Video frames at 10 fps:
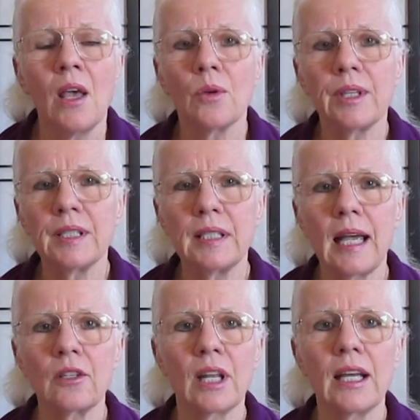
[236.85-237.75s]
Well, this is
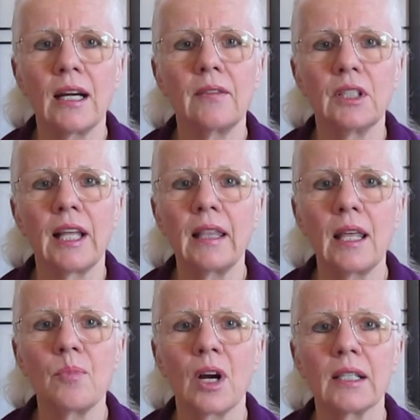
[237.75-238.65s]
actually kind of a
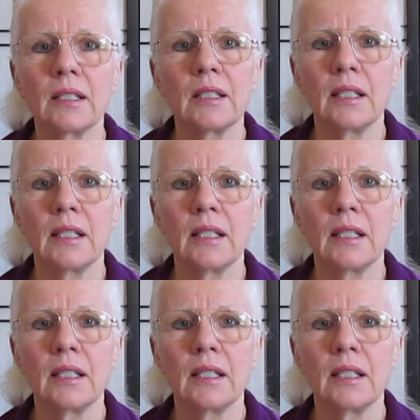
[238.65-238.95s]
lengthy process.